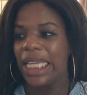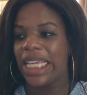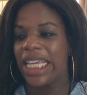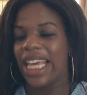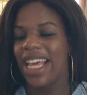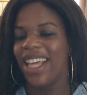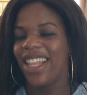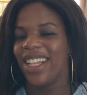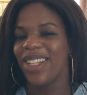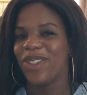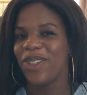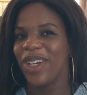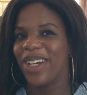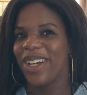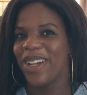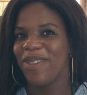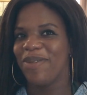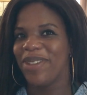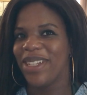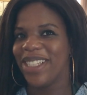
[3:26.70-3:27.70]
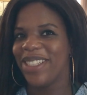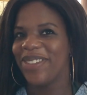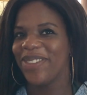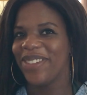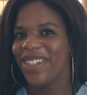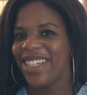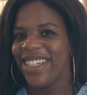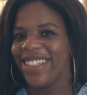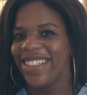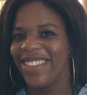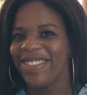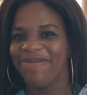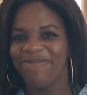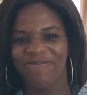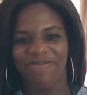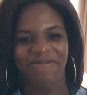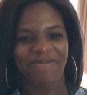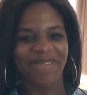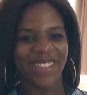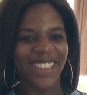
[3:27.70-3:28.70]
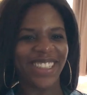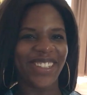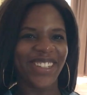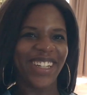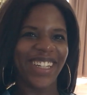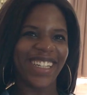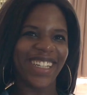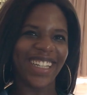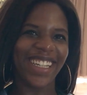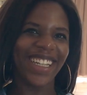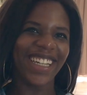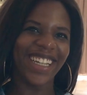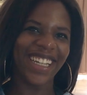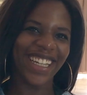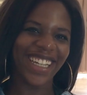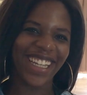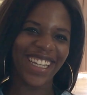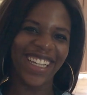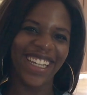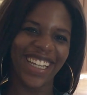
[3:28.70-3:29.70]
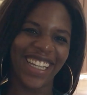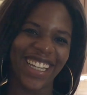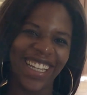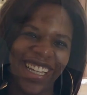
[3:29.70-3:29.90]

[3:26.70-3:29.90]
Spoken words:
That's what it kind of means to me.